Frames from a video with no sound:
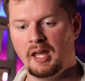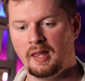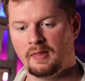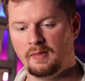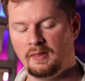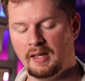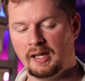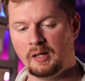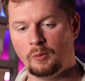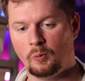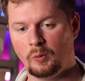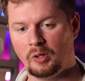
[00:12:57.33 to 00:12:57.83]

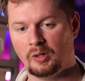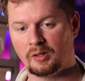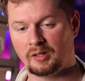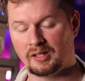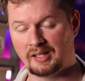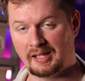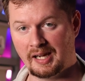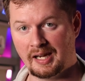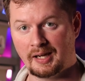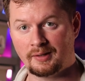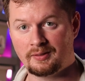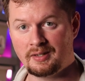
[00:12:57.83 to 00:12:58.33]
they will
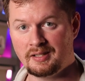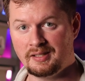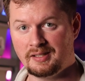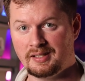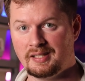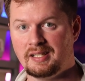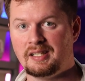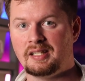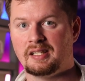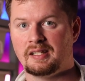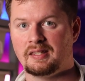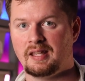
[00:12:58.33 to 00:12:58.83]

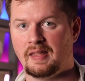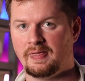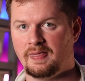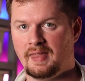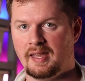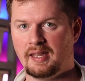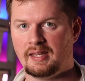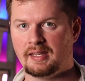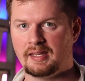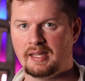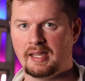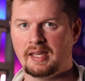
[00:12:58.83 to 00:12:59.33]
guarantee that
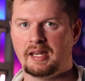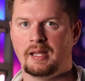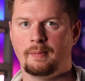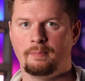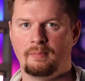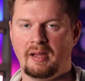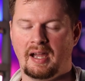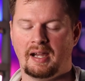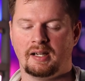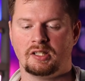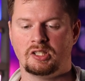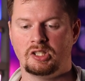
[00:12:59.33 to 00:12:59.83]
they get it
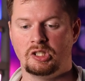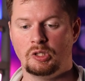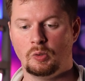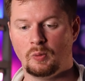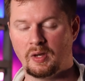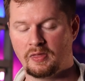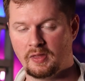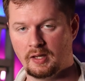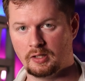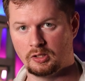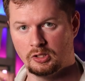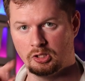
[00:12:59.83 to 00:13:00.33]
back to you
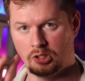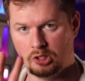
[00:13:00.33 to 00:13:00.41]
within